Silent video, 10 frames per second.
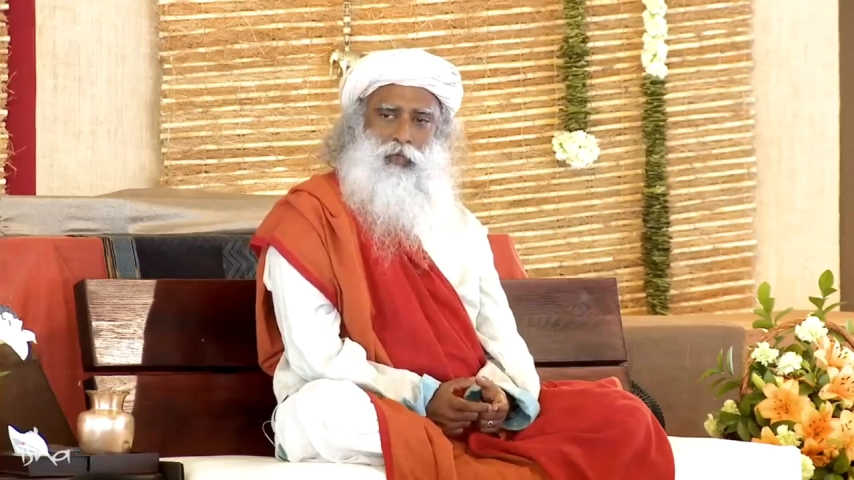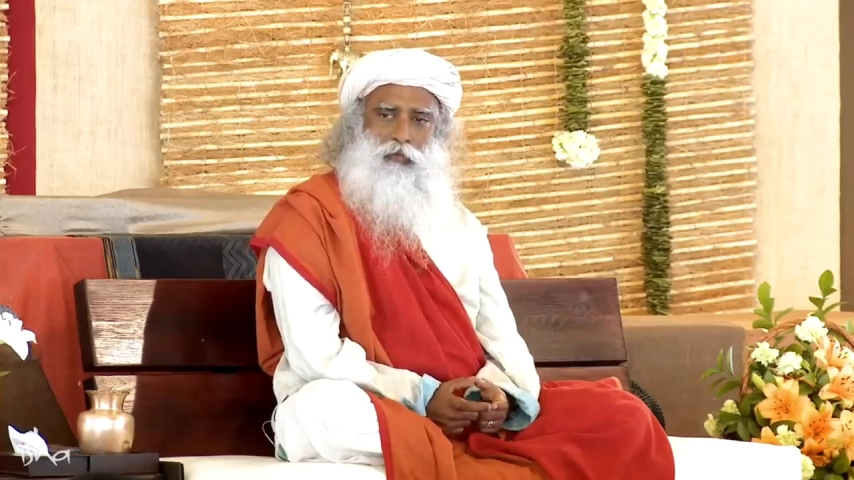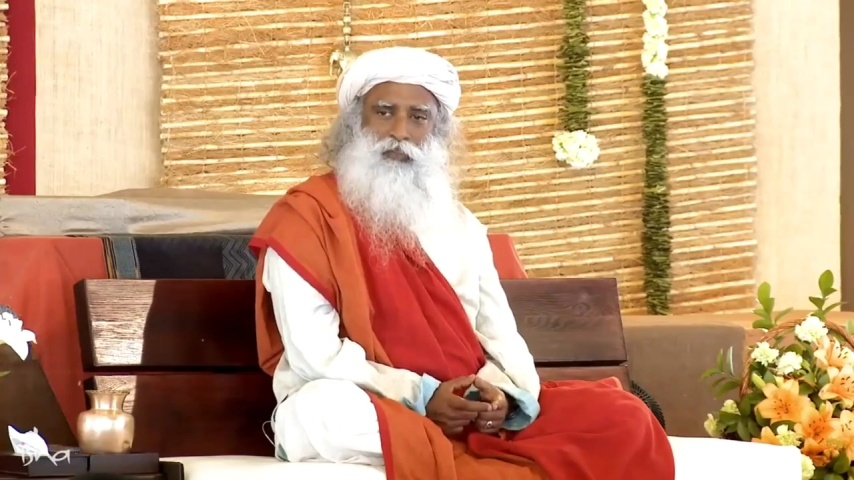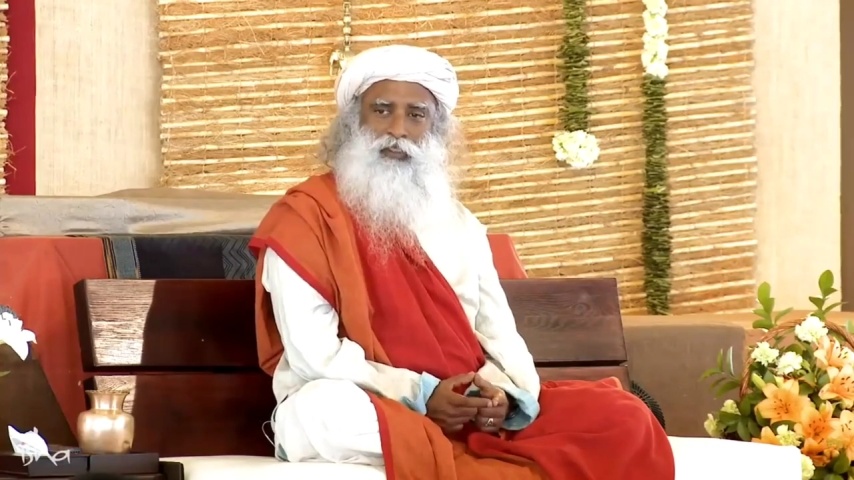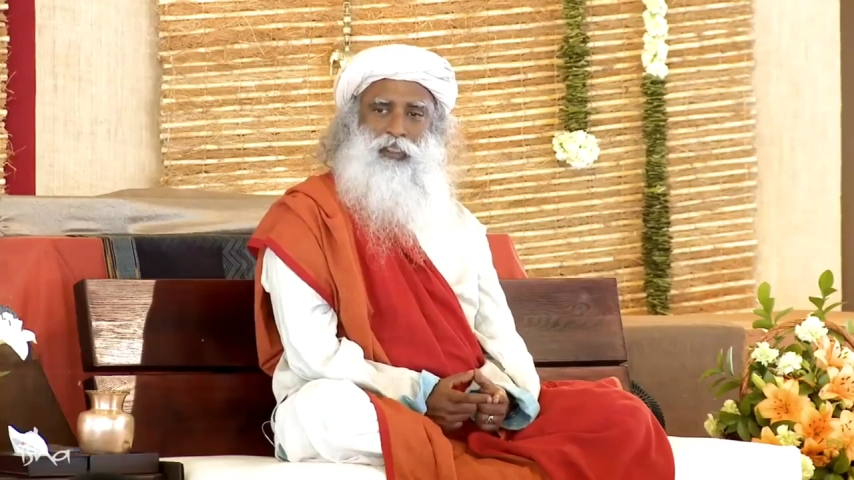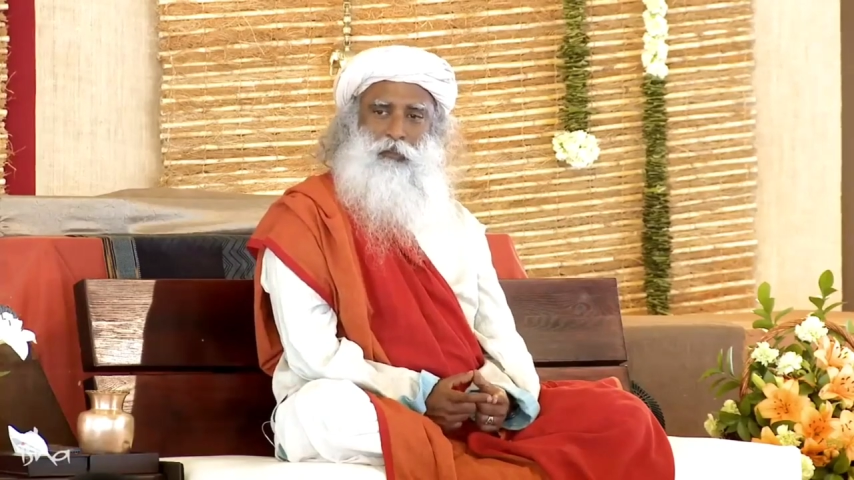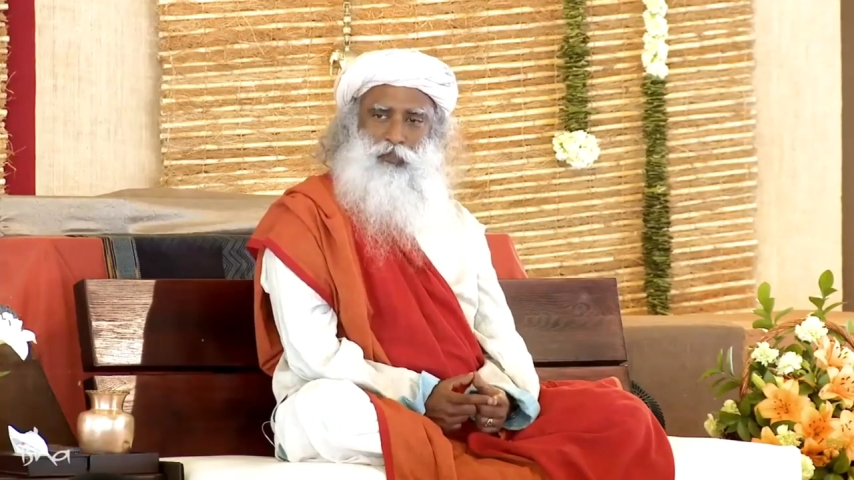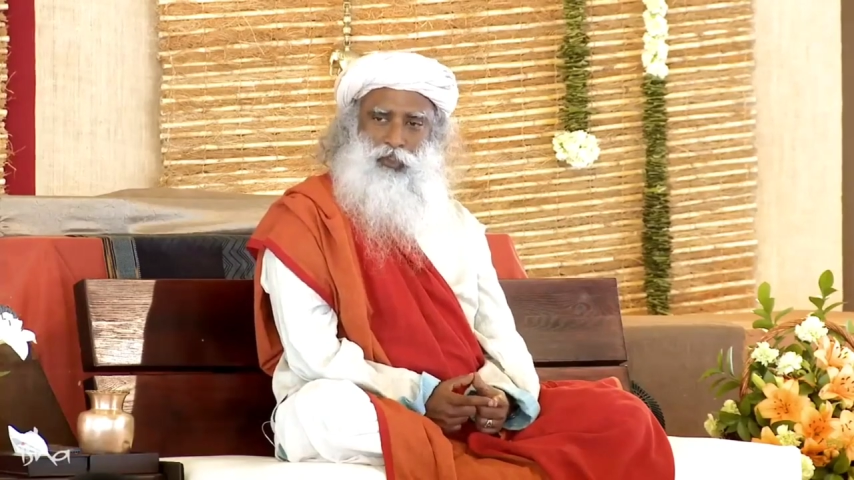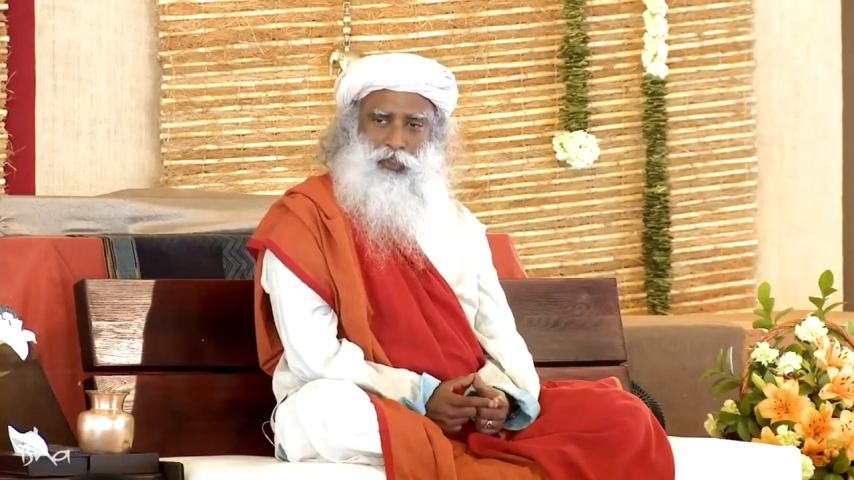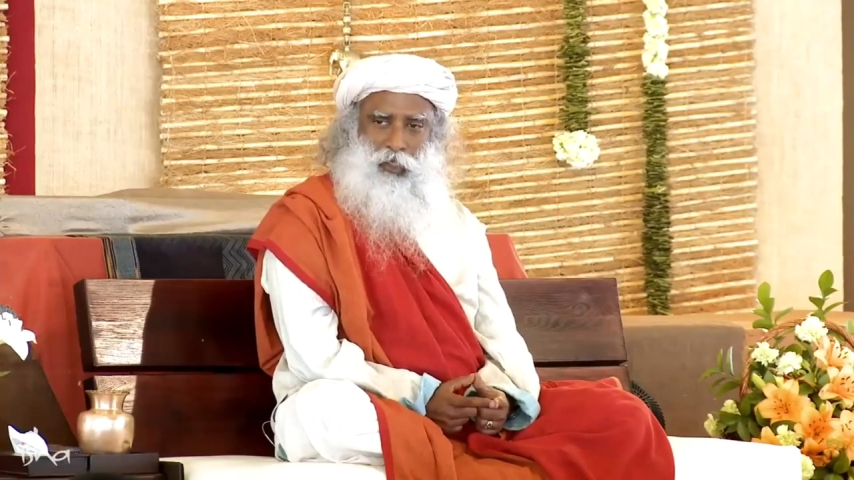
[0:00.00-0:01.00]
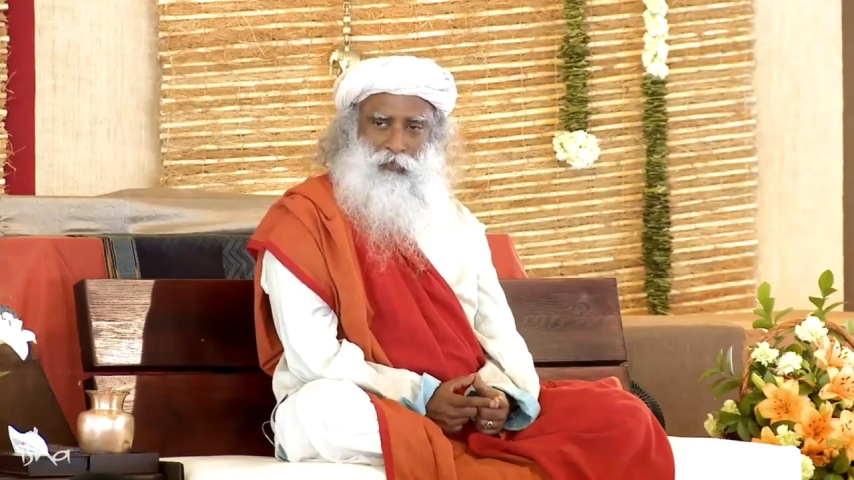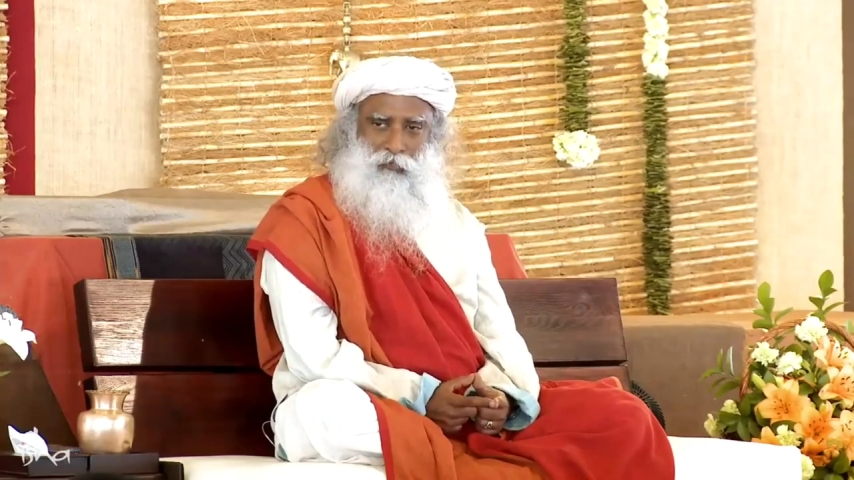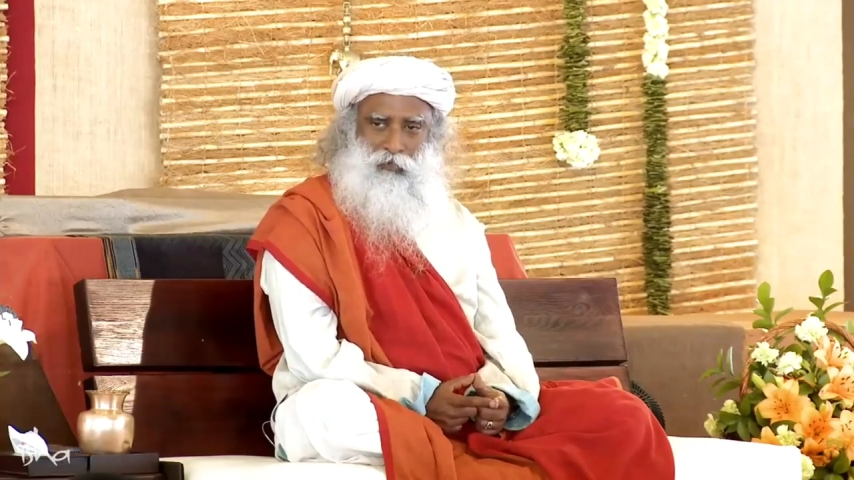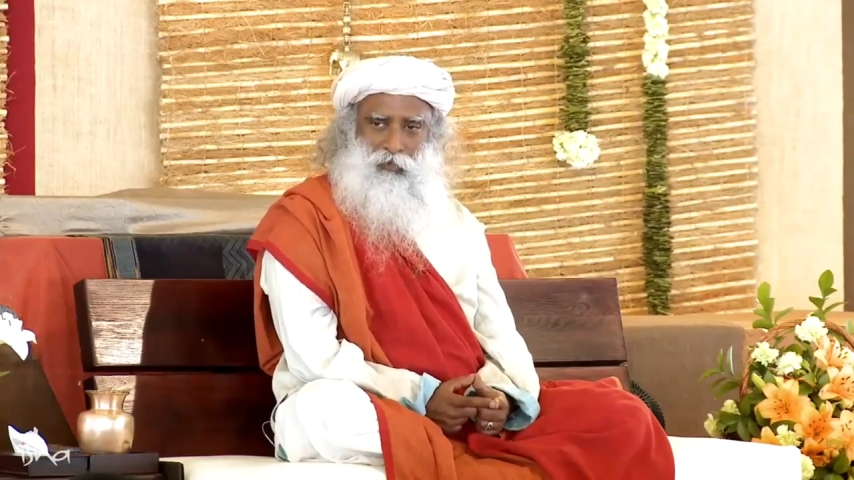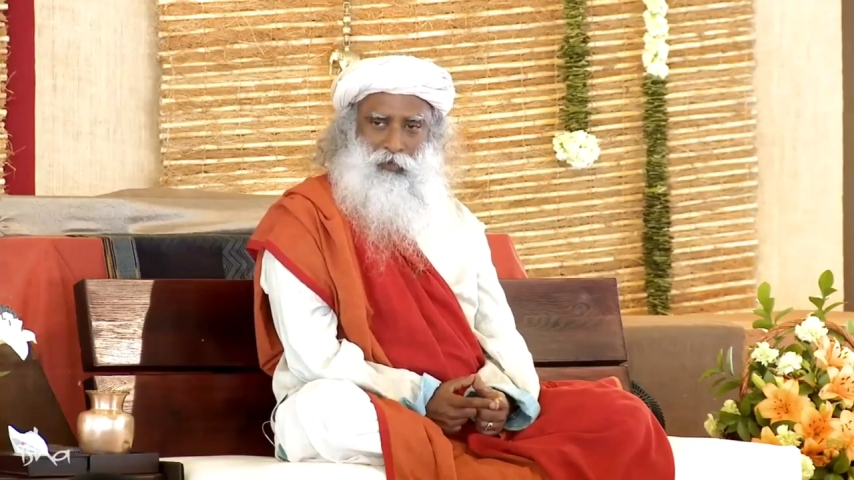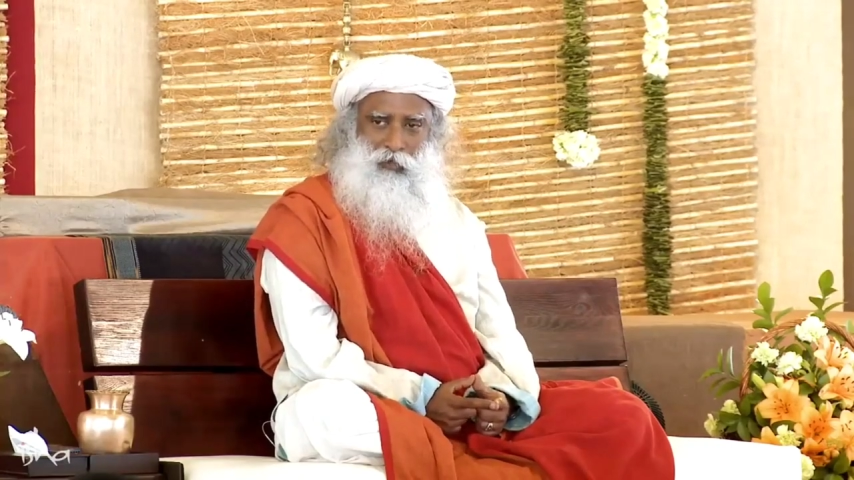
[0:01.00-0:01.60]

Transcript: of the same strength,